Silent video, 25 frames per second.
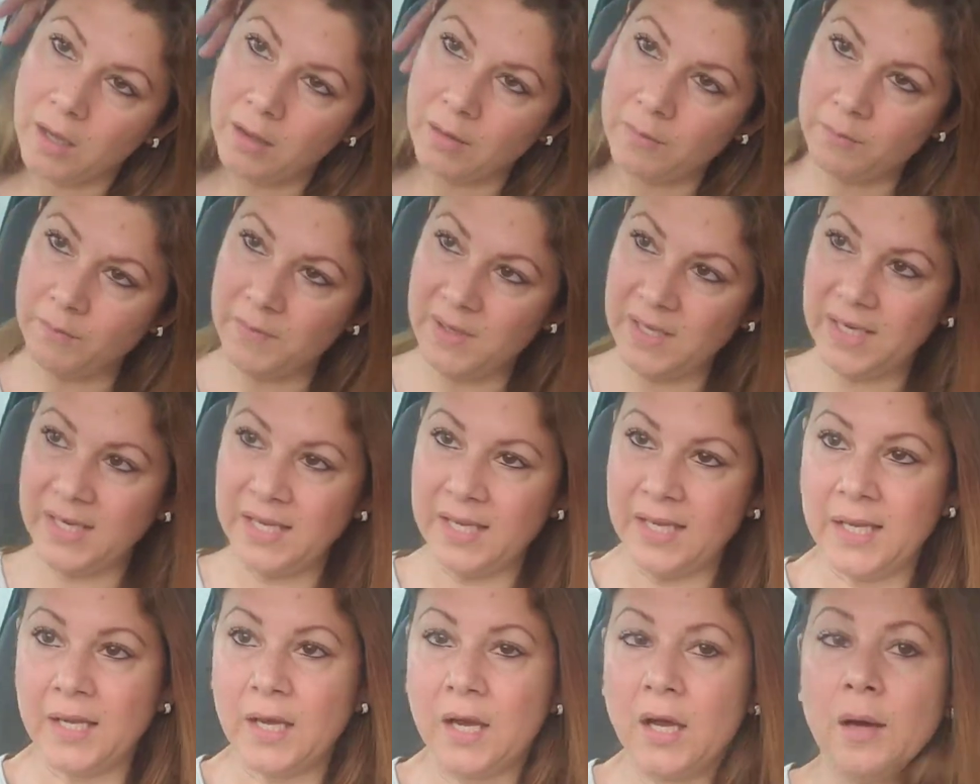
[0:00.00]
I'm
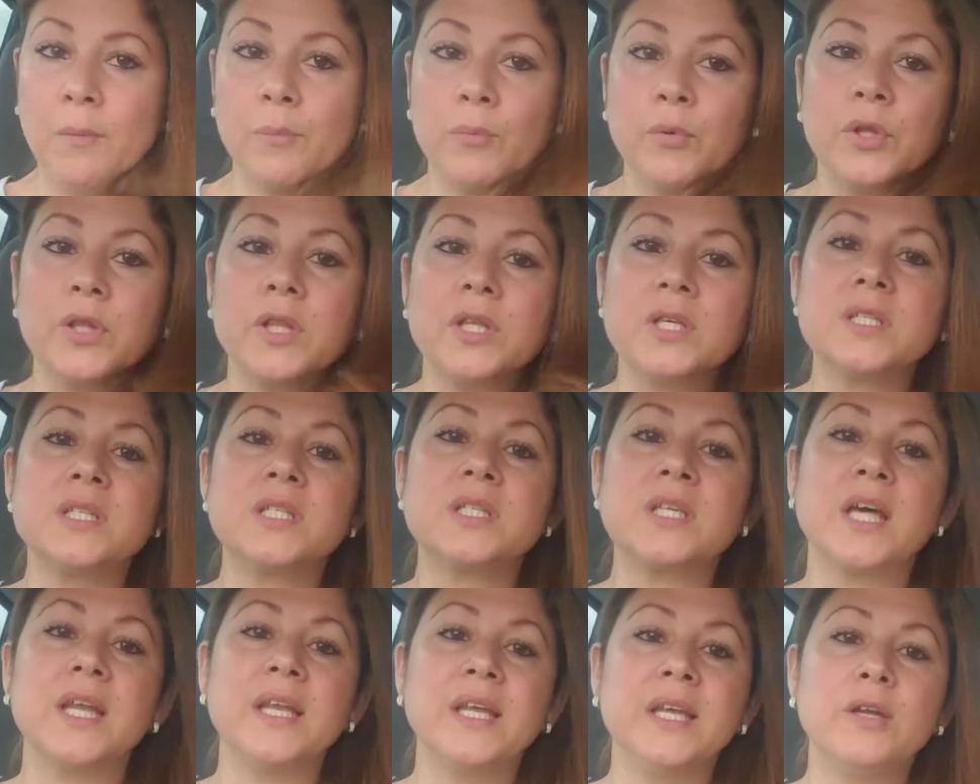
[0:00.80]
meeting up with a
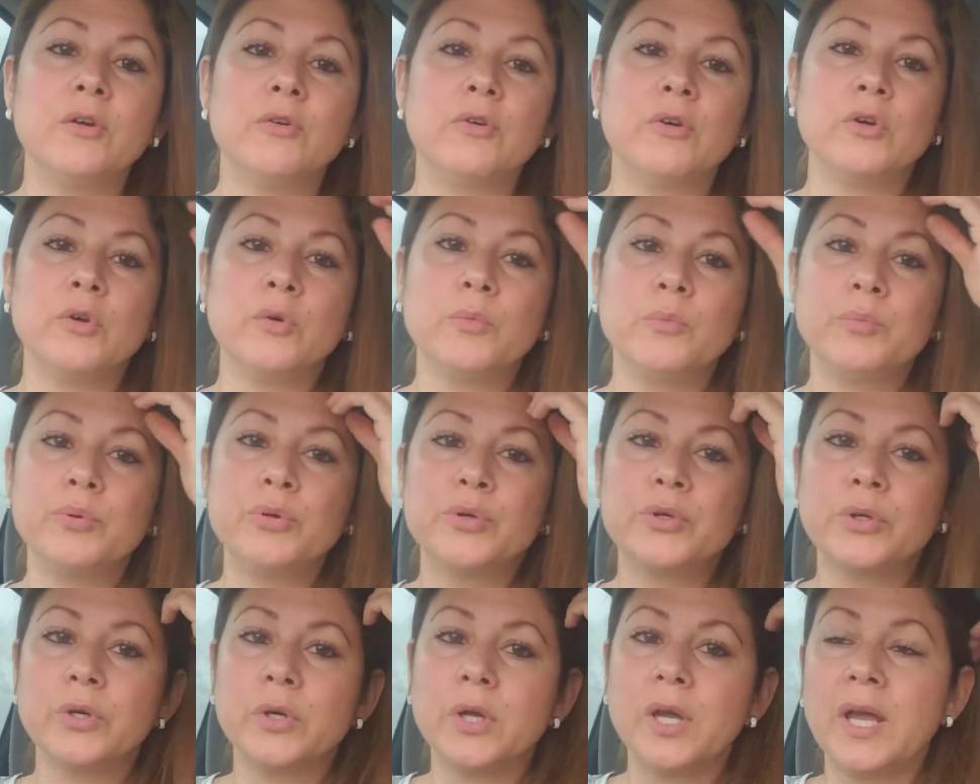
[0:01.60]
study group,
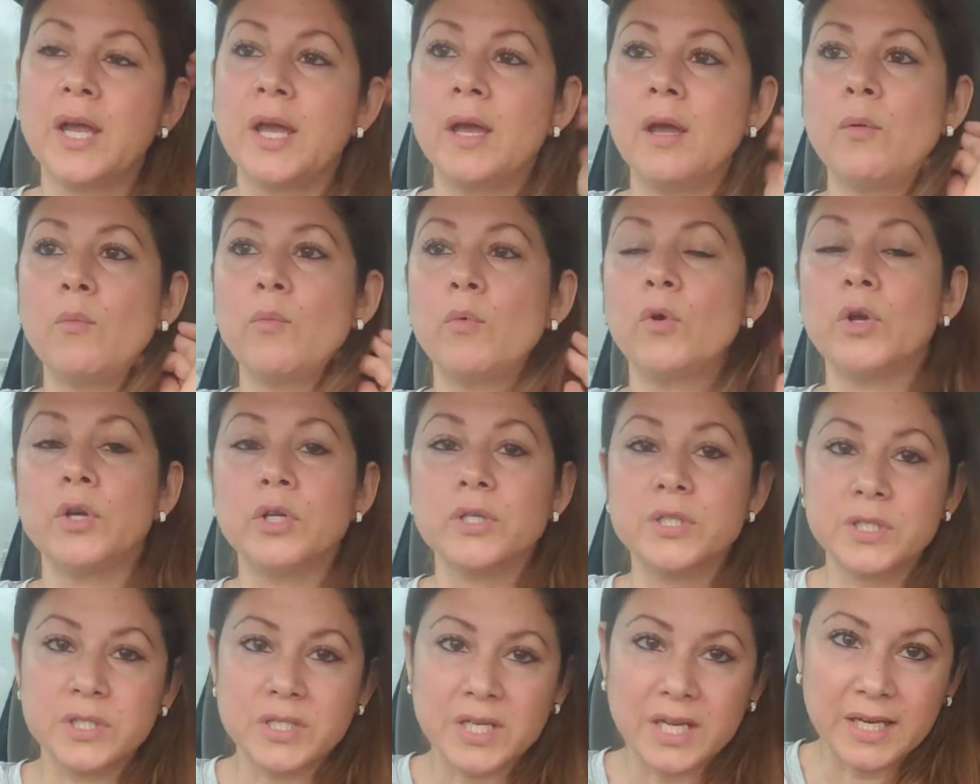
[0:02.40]
and we're
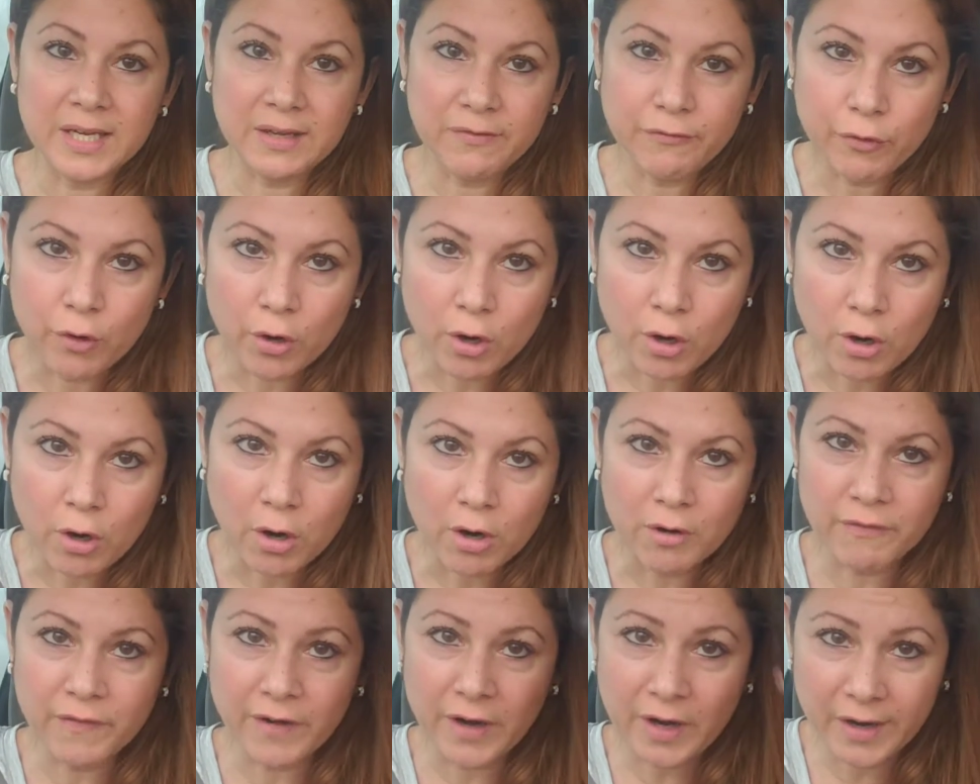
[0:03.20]
going to study for
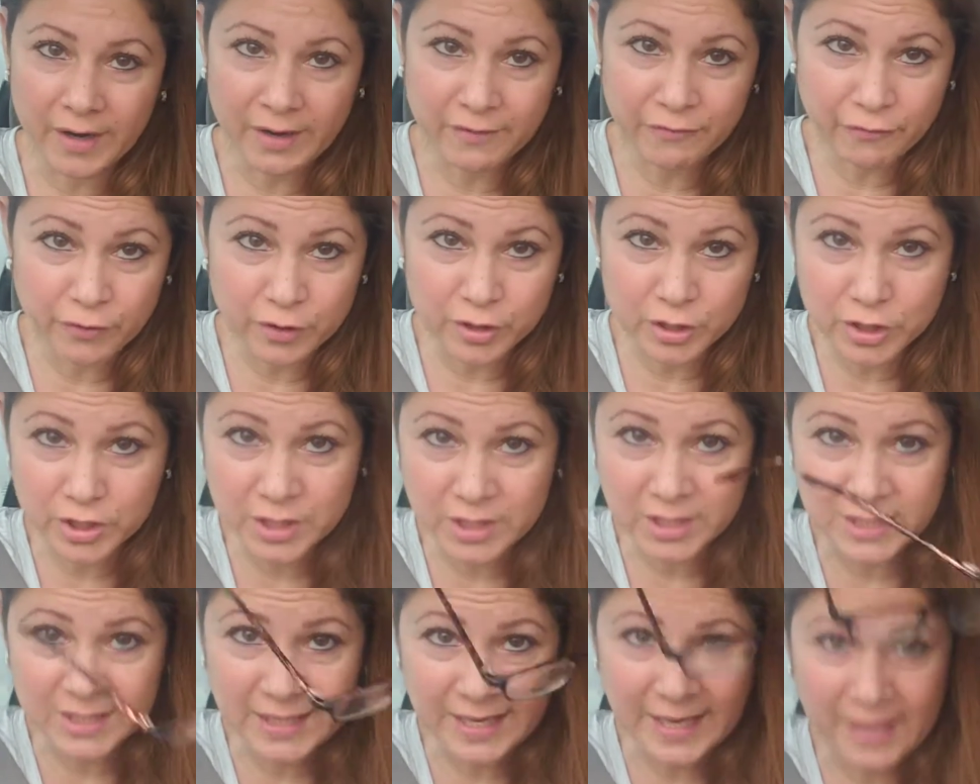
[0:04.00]
our very
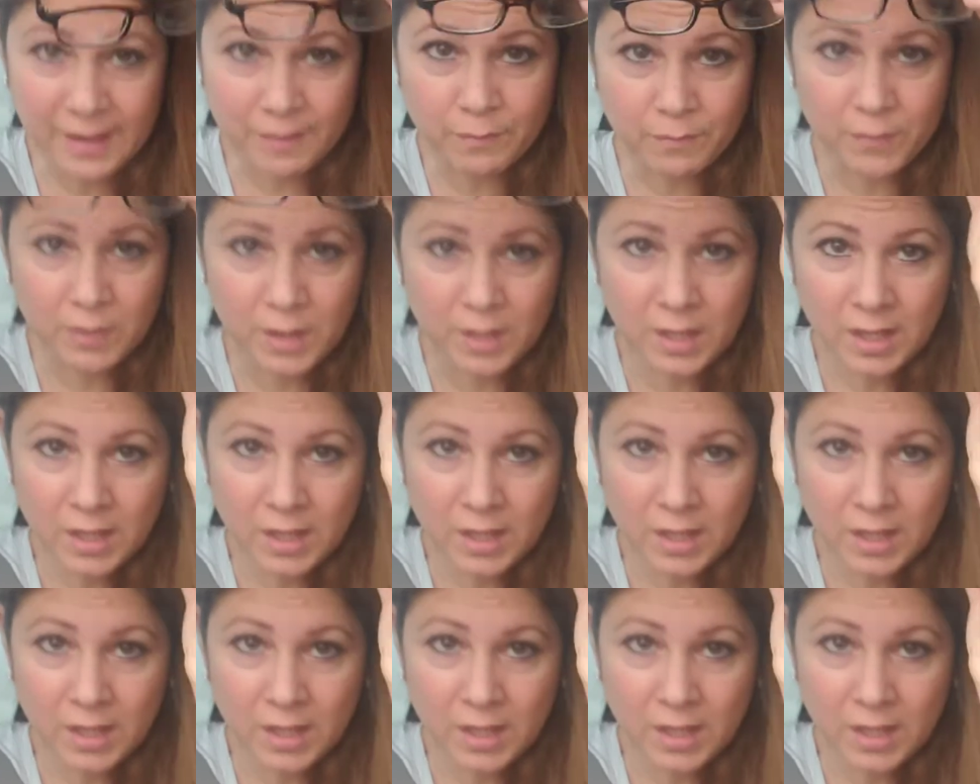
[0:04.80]
first exam.